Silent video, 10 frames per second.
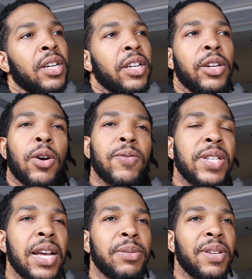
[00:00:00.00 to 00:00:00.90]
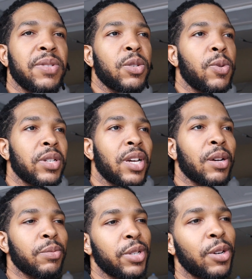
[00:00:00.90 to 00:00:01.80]
you know, over time, stuff just wears
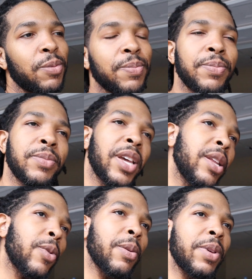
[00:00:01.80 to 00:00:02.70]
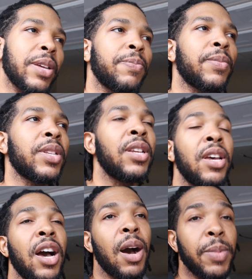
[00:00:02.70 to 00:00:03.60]
out. So anyway, man,
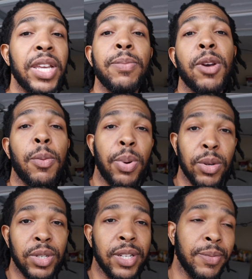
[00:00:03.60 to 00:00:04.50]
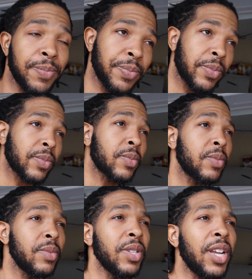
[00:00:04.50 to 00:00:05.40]
I'm gonna keep y'all posted.
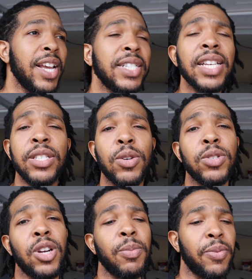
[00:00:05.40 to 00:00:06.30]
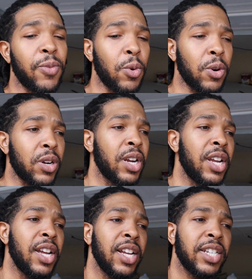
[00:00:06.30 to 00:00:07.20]
As I told y'all before,
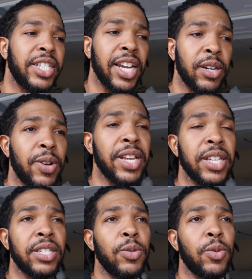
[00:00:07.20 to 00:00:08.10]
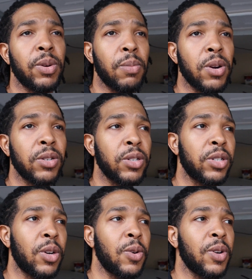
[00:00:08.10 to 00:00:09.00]
the channel is doing a merger,
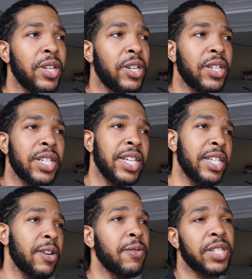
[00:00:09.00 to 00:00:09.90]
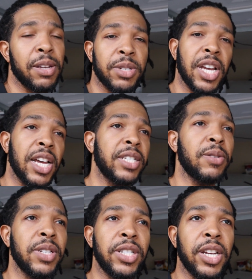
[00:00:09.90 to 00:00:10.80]
so you're gonna see different types of content
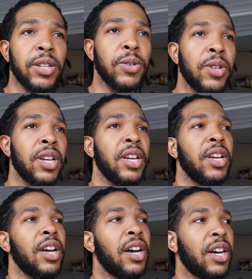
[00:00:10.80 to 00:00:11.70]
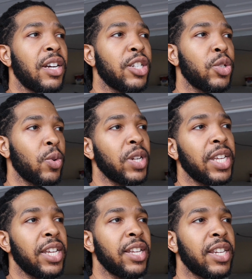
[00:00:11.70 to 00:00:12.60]
on this channel shortly.